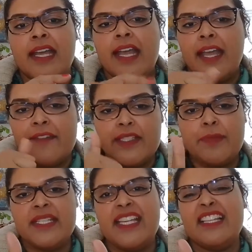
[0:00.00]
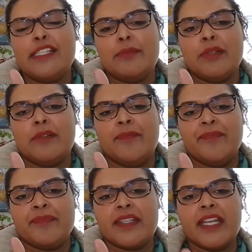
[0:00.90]
If it's presentable,
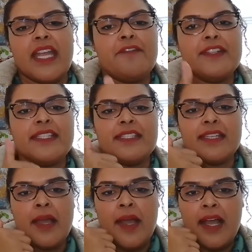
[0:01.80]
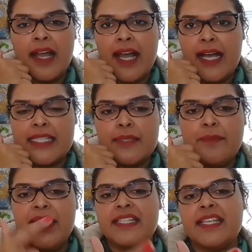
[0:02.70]
if it's
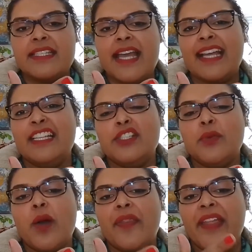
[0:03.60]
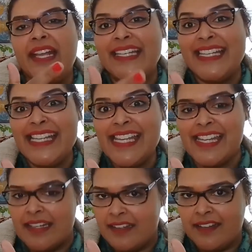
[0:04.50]
speaks exactly to what they
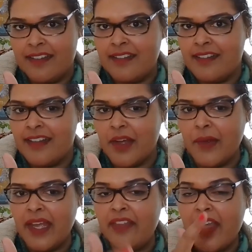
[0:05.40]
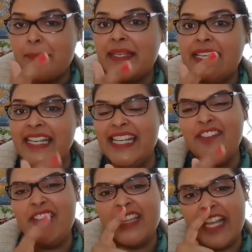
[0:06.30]
need. Okay, they
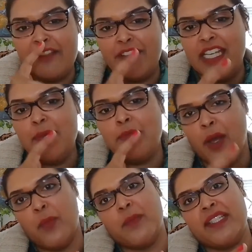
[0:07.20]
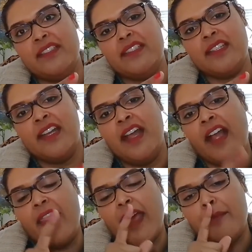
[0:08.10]
believe in that very moment
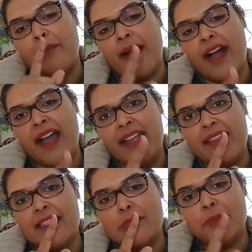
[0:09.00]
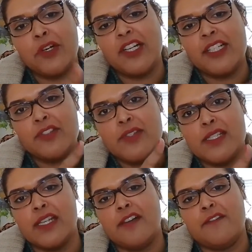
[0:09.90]
that buying this product or
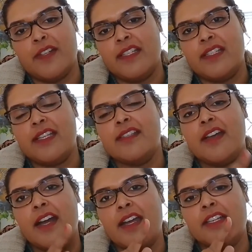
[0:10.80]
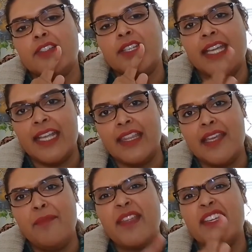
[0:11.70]
service is going to get
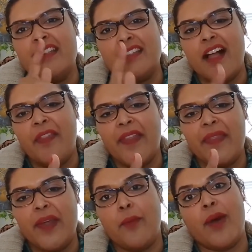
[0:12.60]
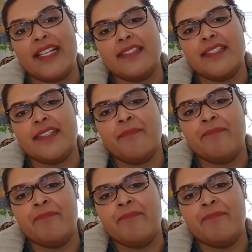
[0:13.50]
them the result that they want.